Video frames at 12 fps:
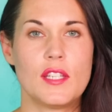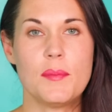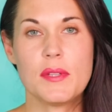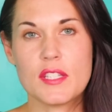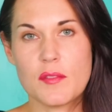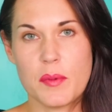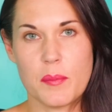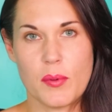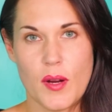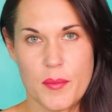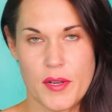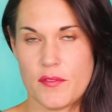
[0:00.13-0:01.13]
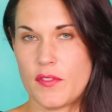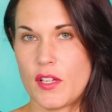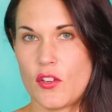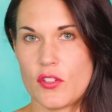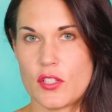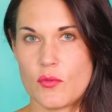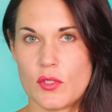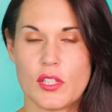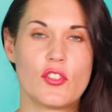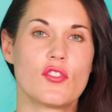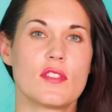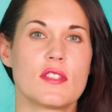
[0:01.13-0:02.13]
Demons have been prominent figures in
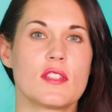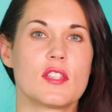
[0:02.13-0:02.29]
religions